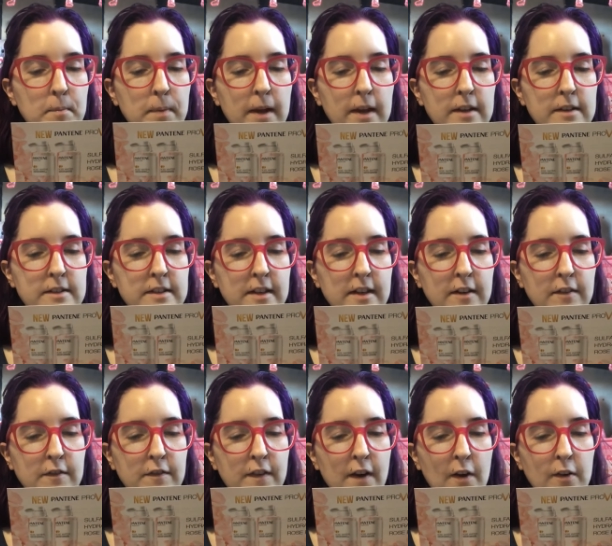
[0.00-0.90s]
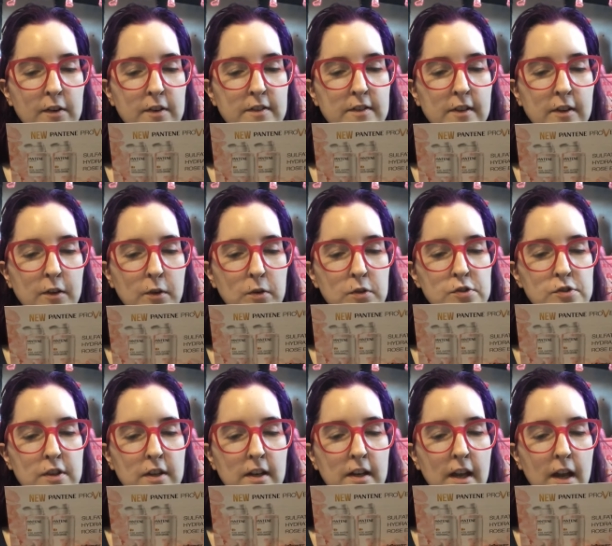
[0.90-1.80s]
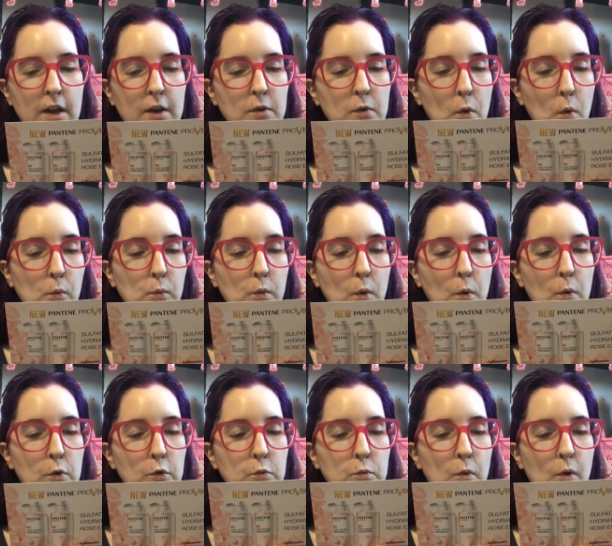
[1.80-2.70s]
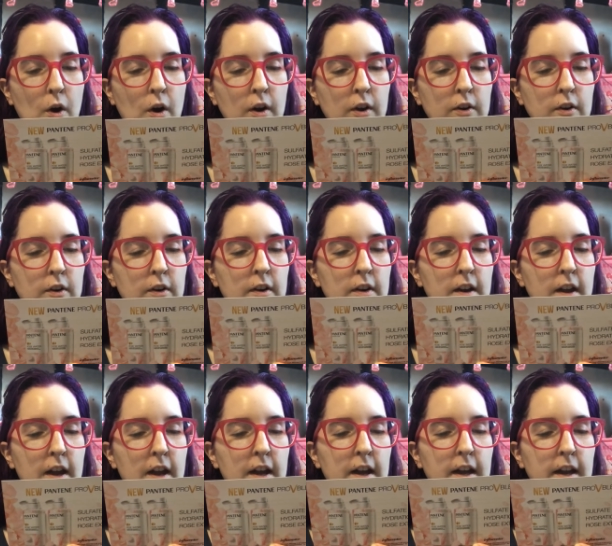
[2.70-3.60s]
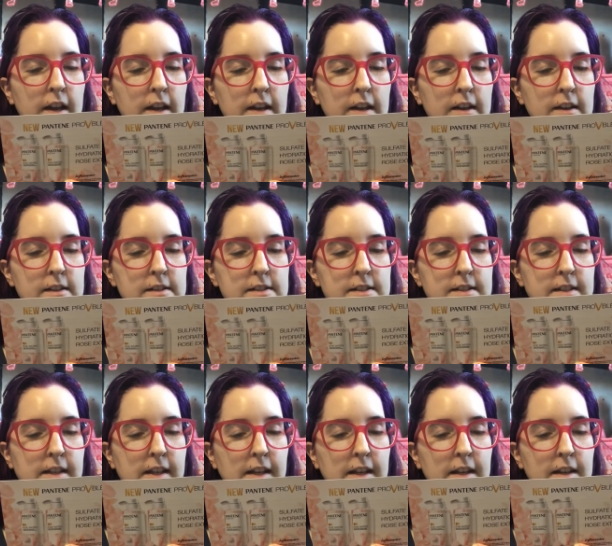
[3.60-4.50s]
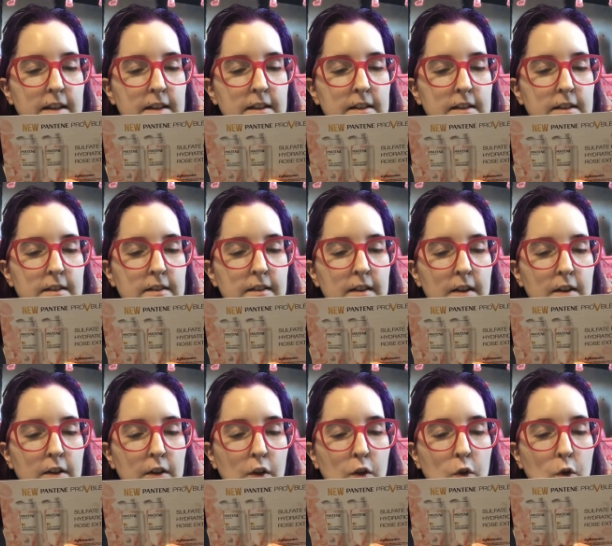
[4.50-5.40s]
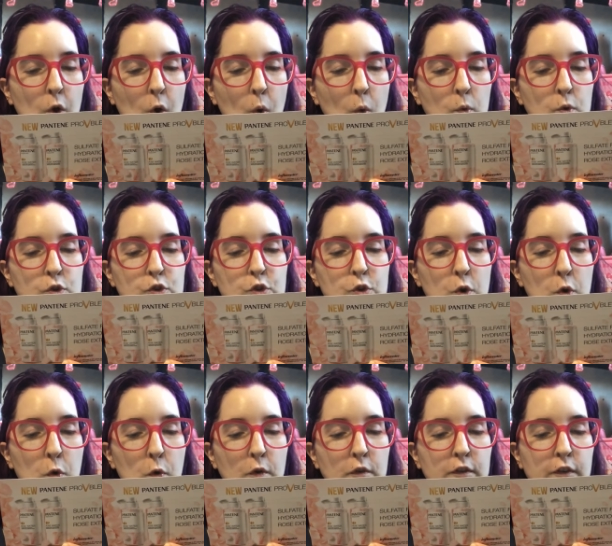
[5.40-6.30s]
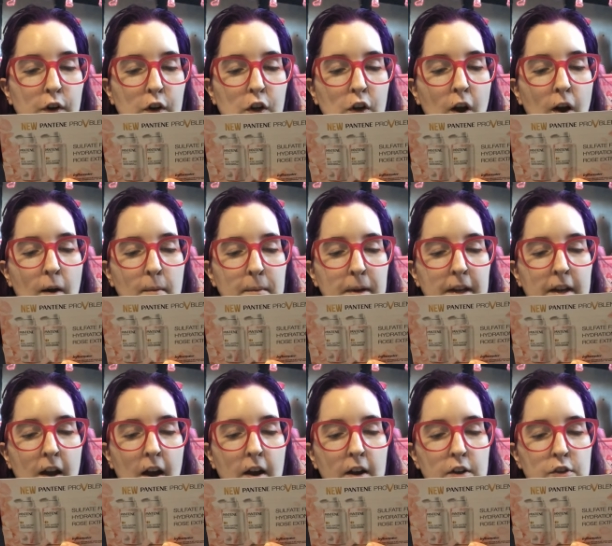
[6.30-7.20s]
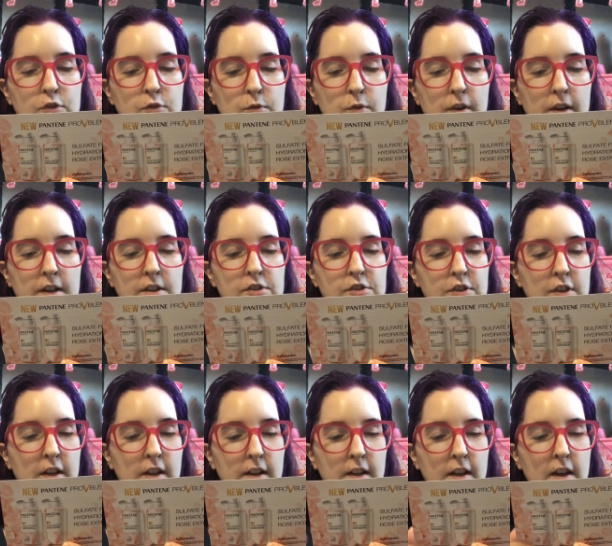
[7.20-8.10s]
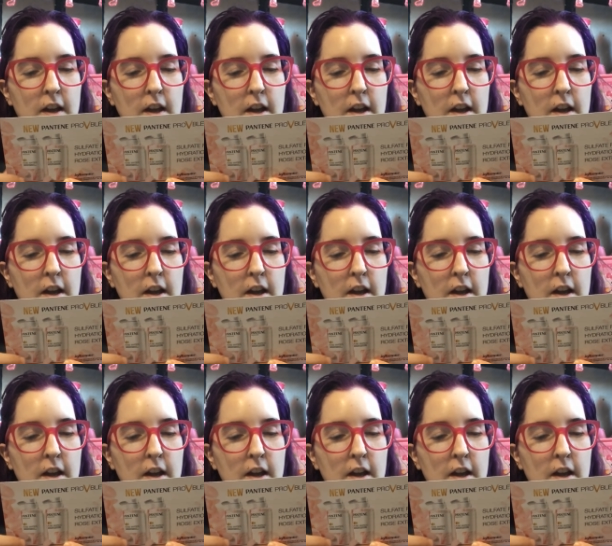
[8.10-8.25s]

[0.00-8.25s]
Pantene found a solution in rose water. It is skin's go-to for calming hydration.